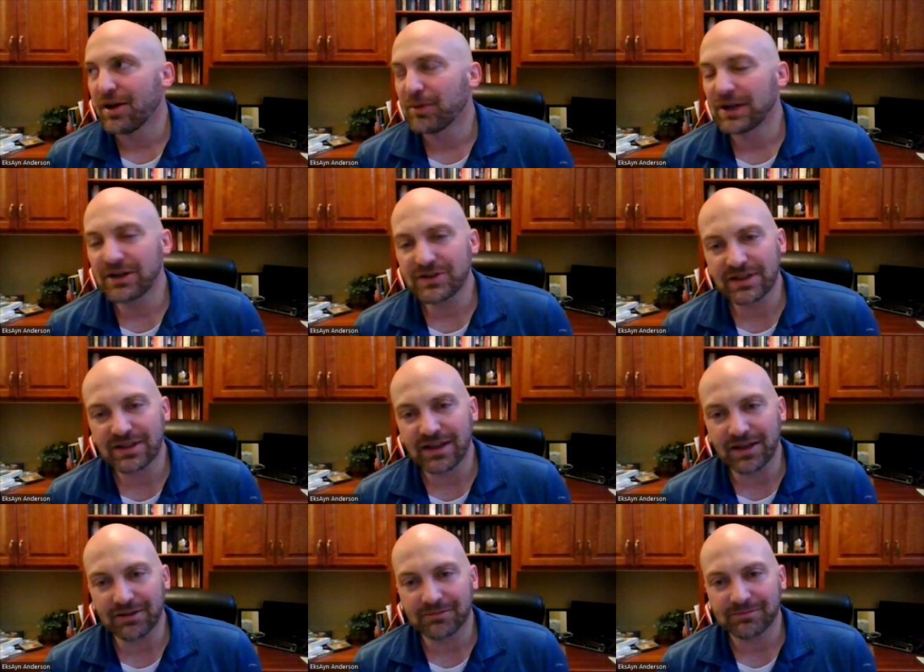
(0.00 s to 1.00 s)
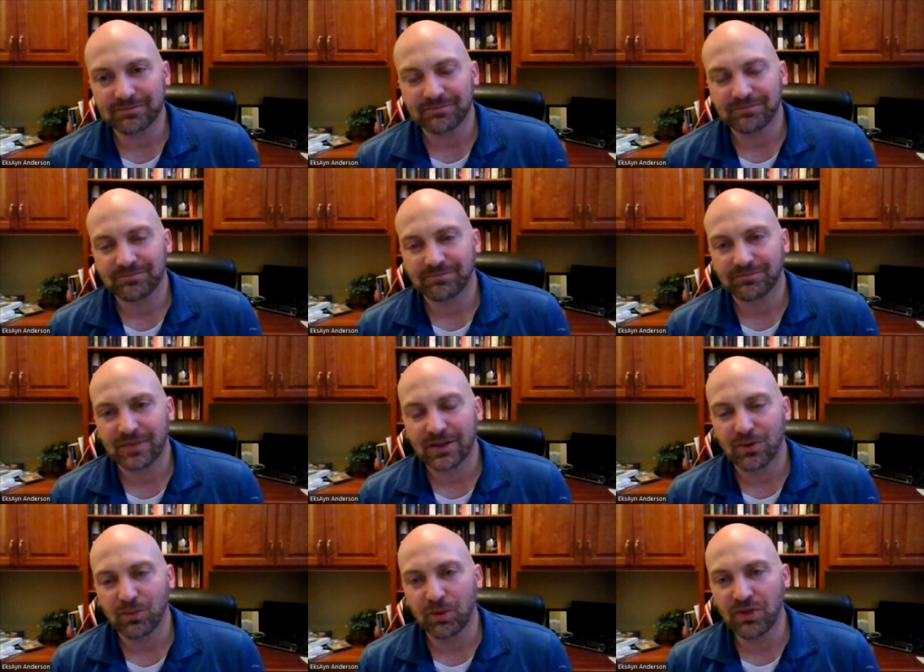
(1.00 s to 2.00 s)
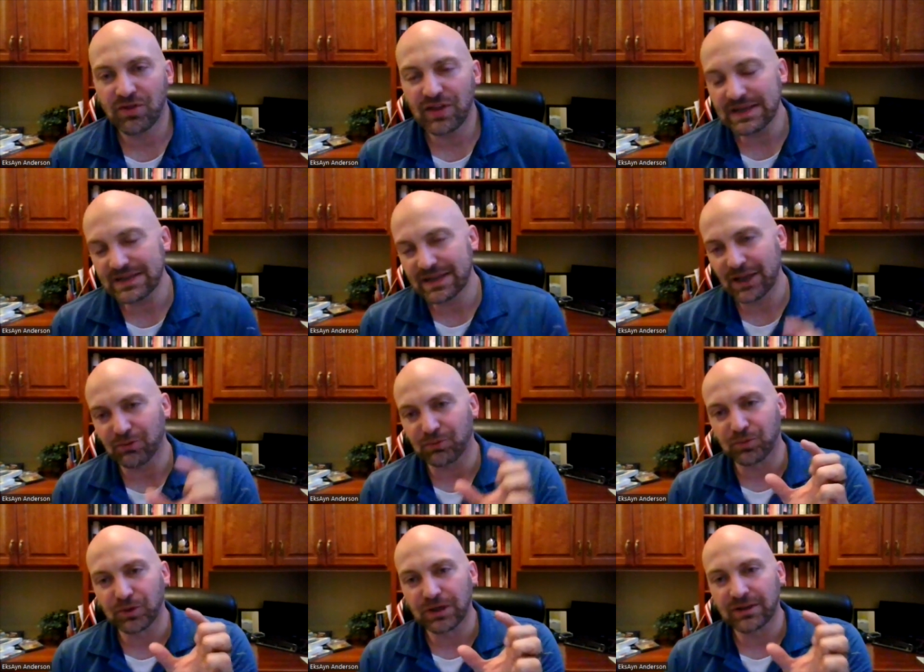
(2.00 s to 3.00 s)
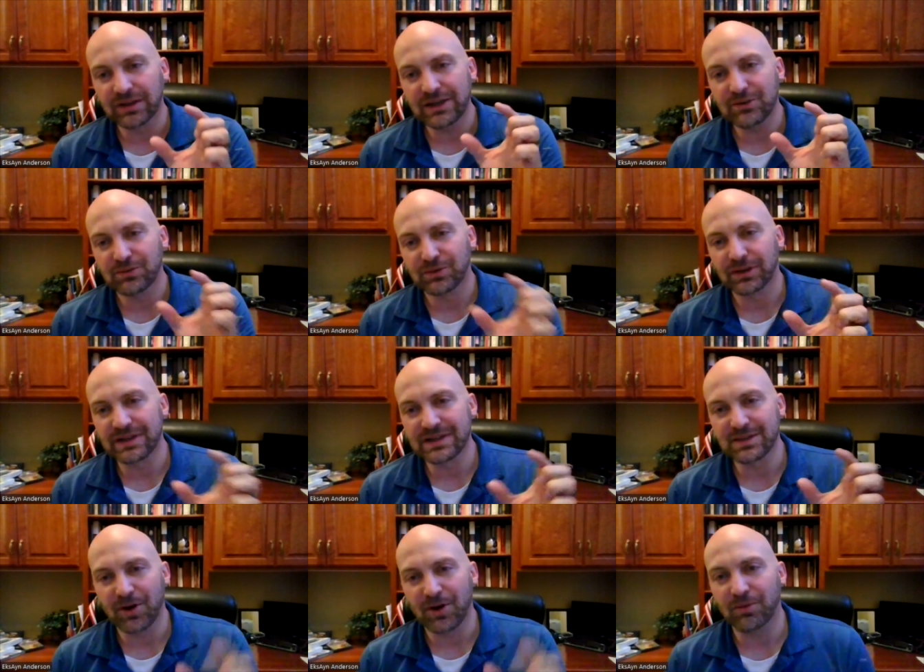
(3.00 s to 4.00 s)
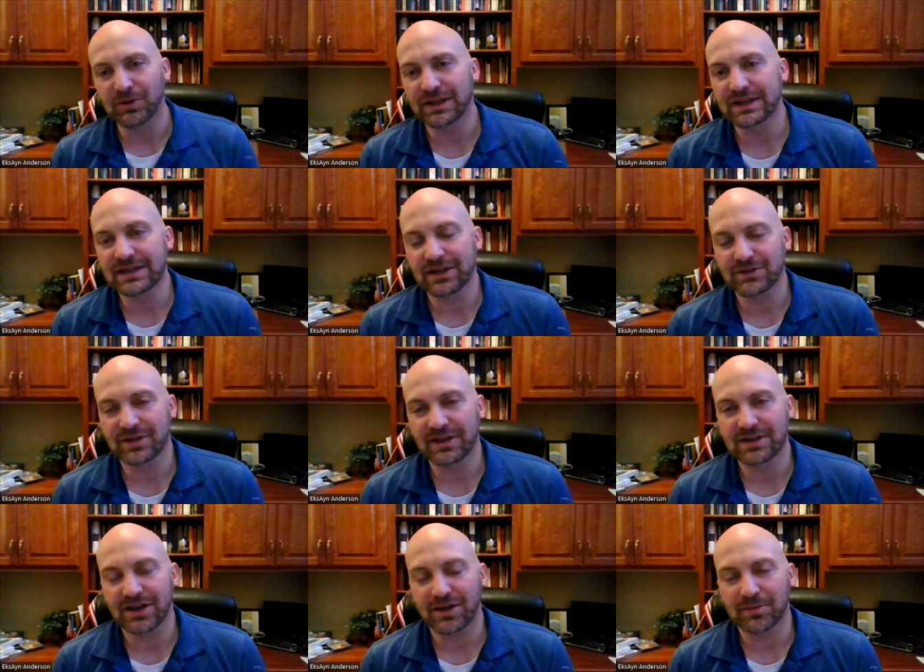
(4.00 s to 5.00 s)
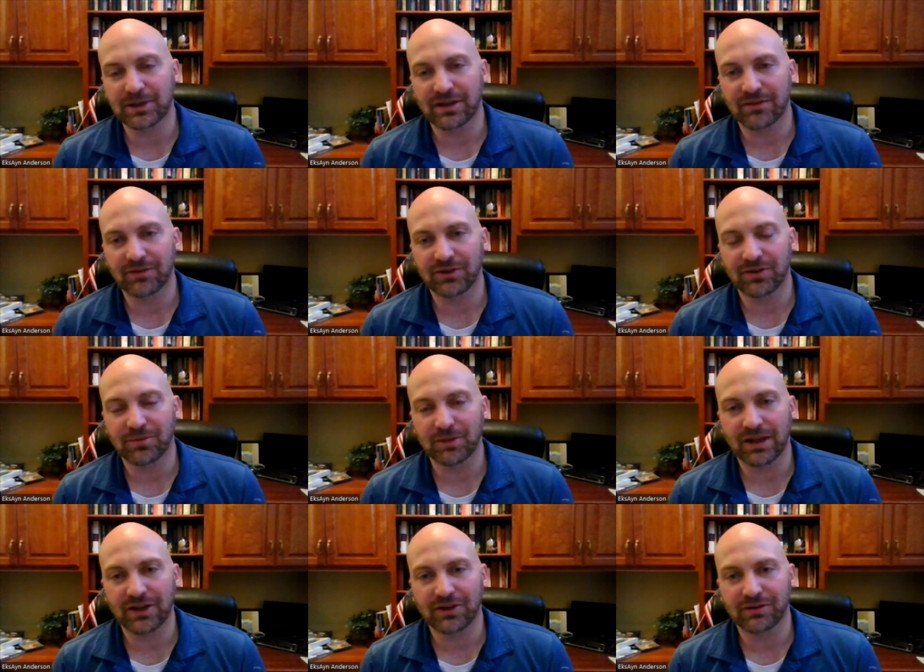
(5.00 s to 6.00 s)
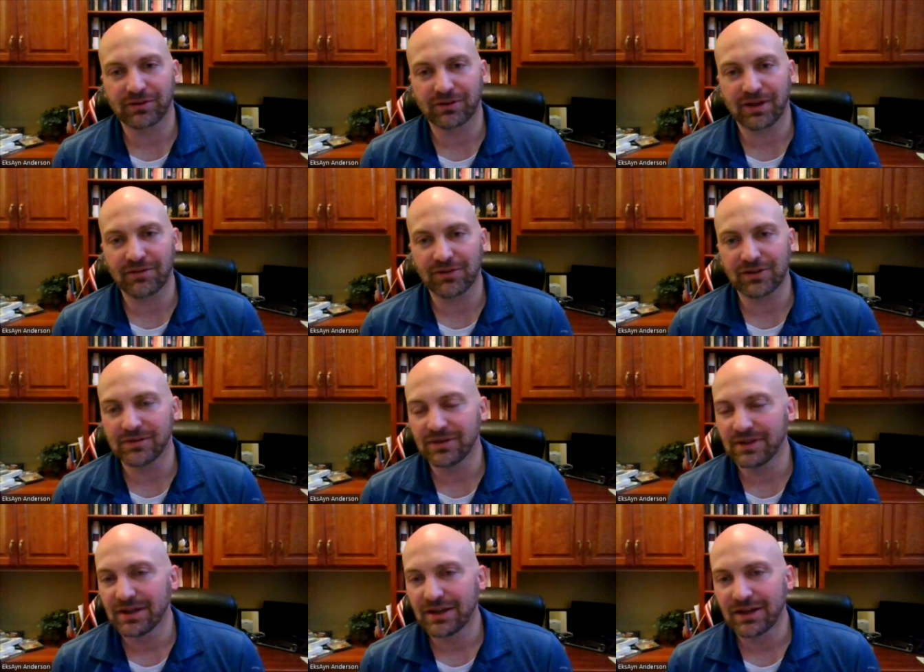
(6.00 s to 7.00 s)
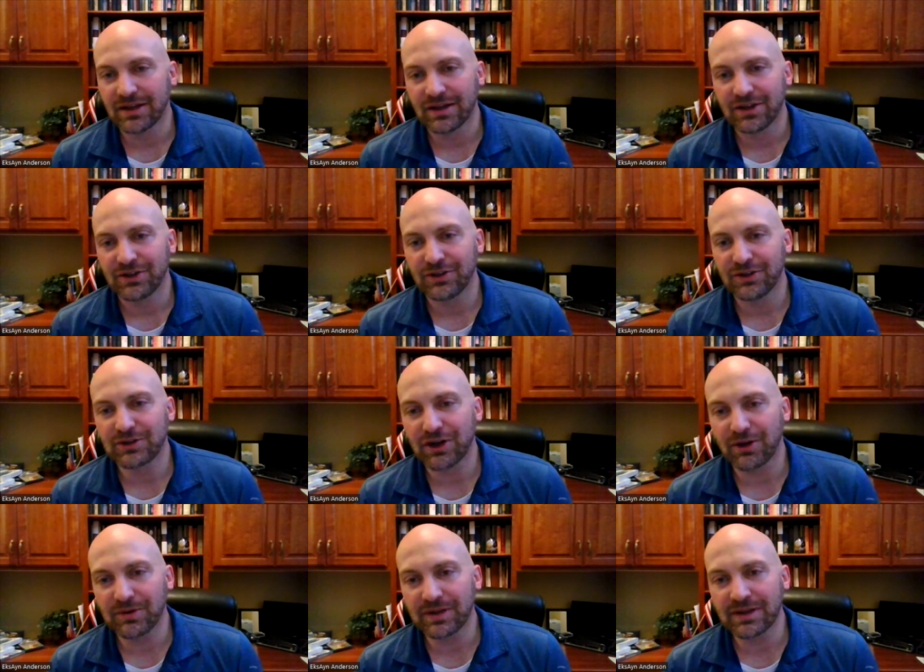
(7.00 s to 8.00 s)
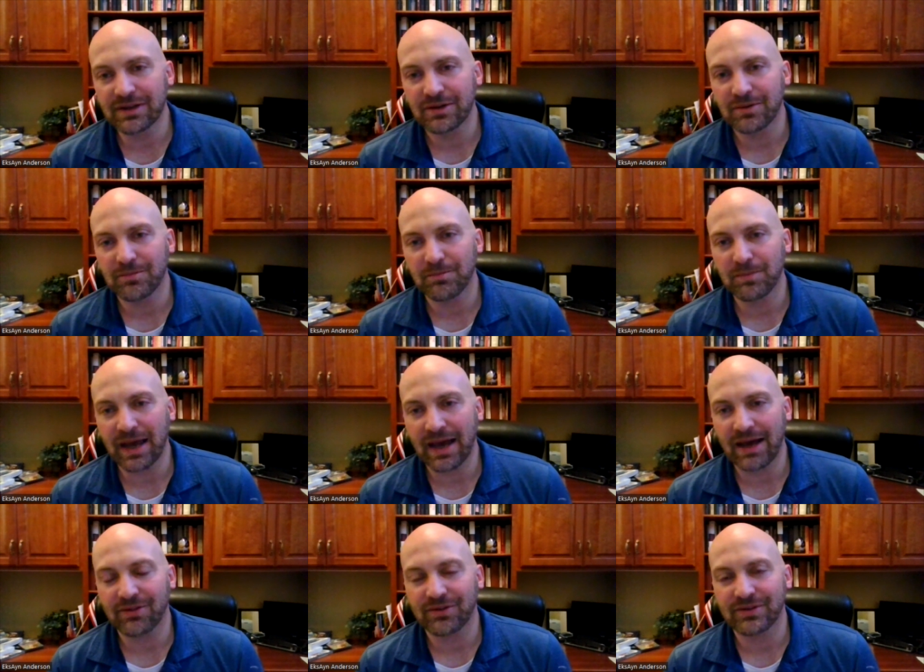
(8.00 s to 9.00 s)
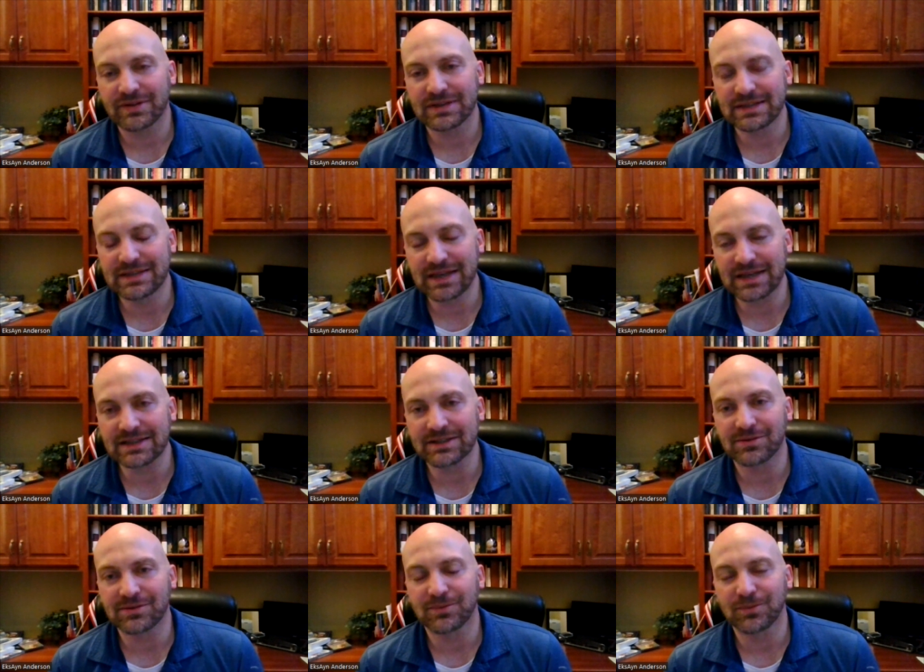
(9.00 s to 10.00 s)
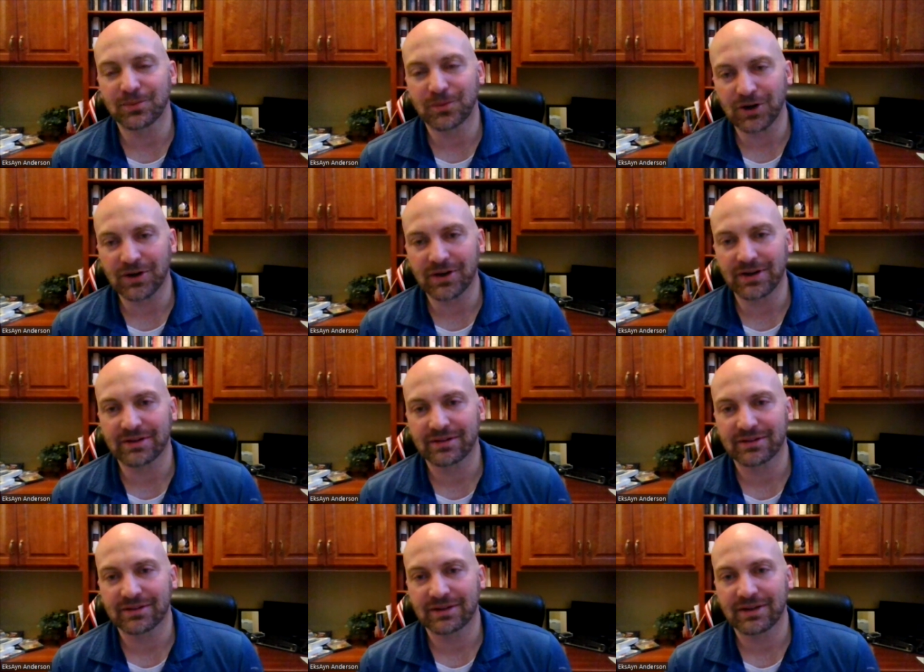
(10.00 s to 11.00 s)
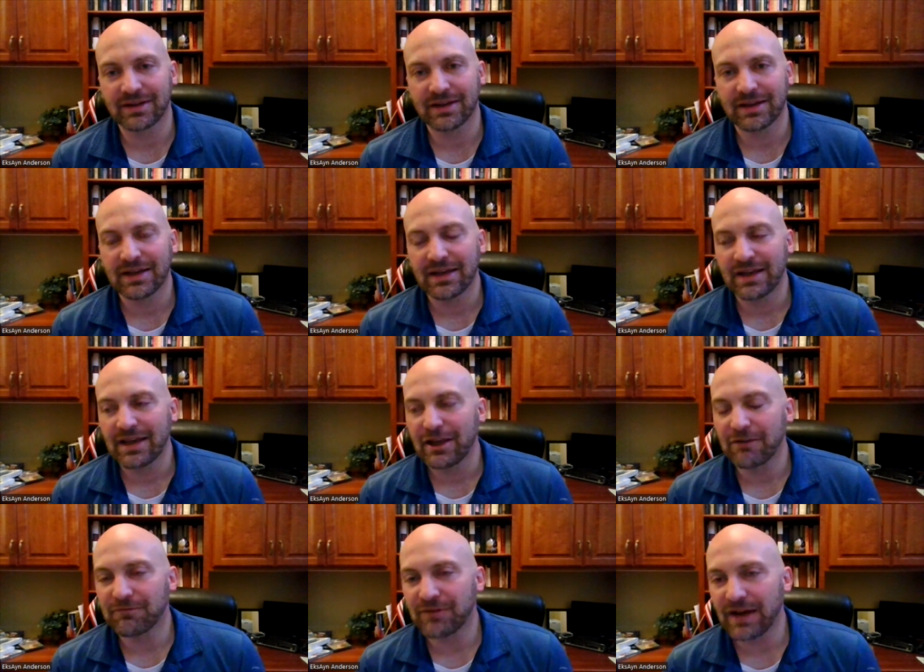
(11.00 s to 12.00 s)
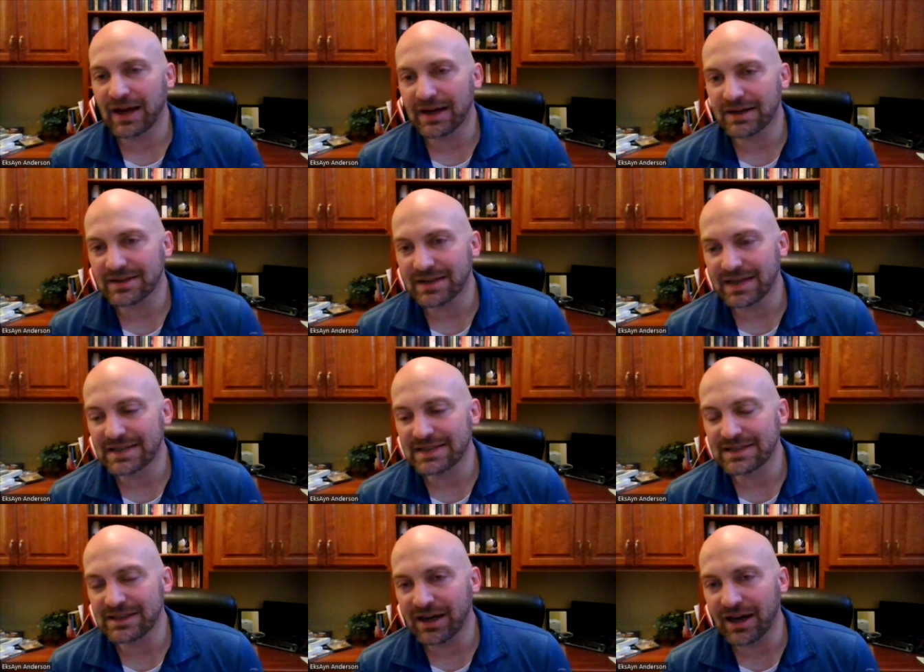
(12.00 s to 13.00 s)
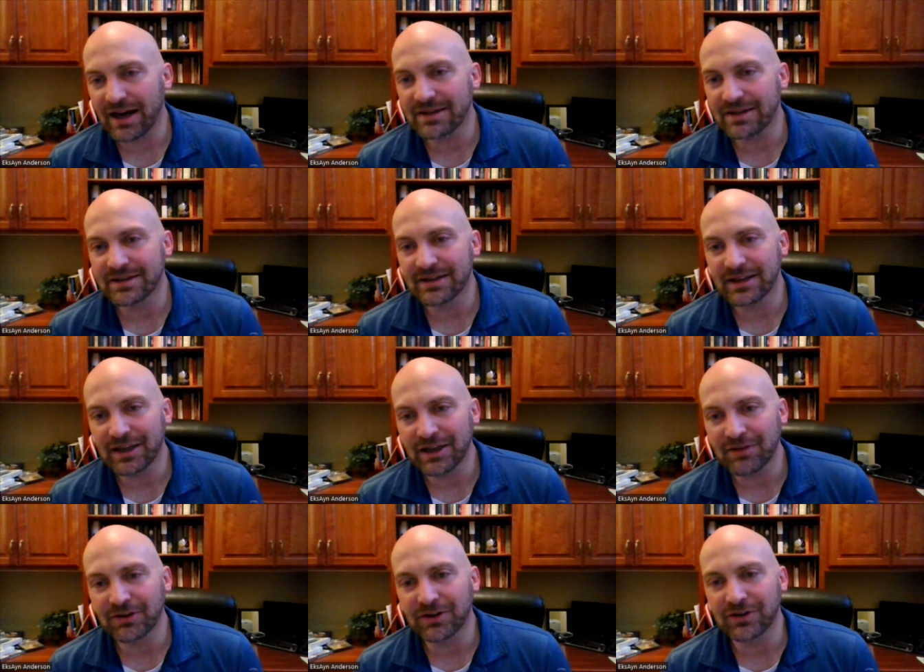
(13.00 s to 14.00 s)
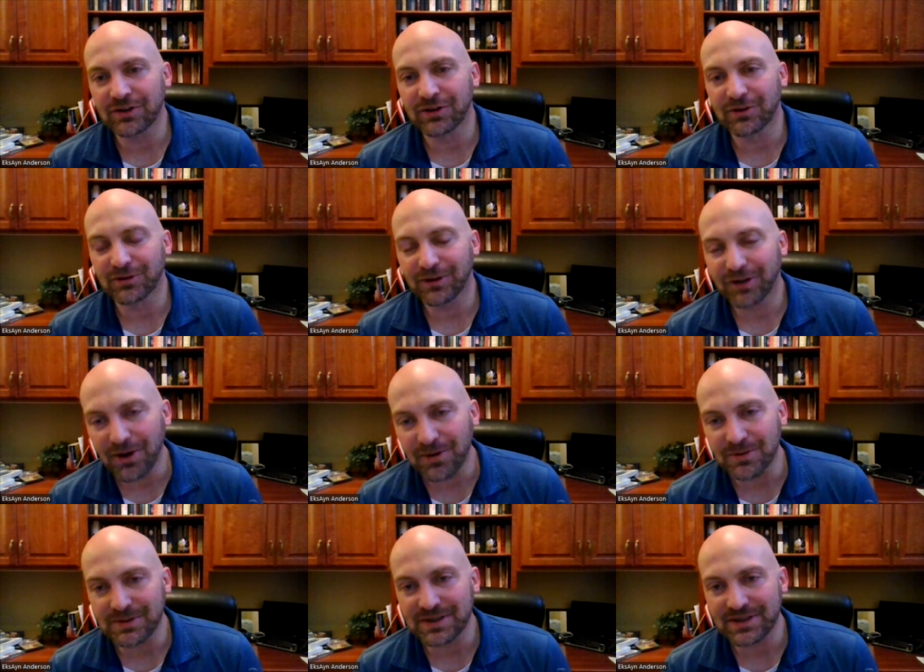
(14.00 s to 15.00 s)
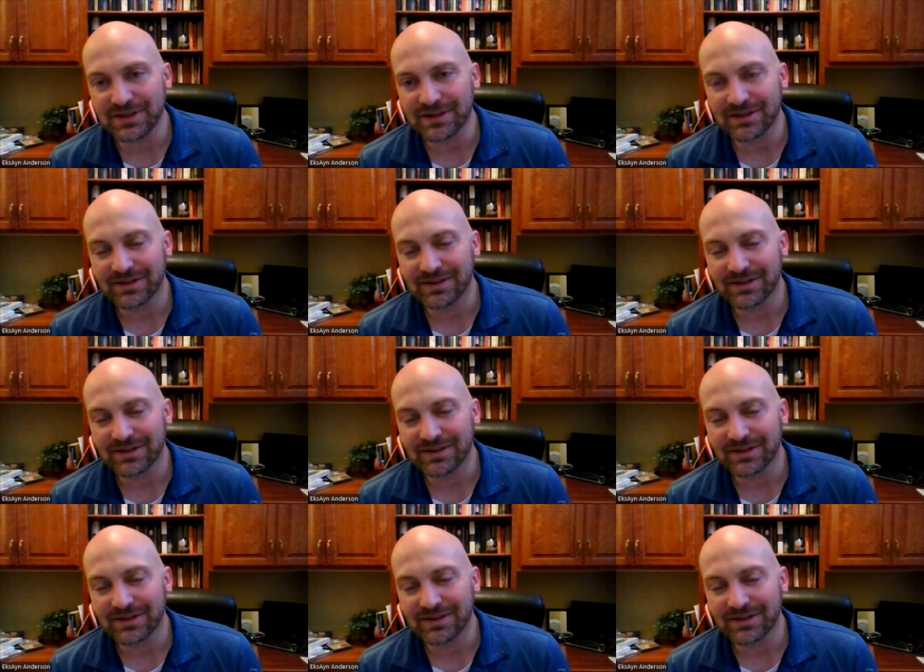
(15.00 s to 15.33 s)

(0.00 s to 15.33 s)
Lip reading: But here's the thing. When things get really, really small, when you get down to the atomic level, to the molecular level, Newtonian math doesn't work. In fact, it's not even close.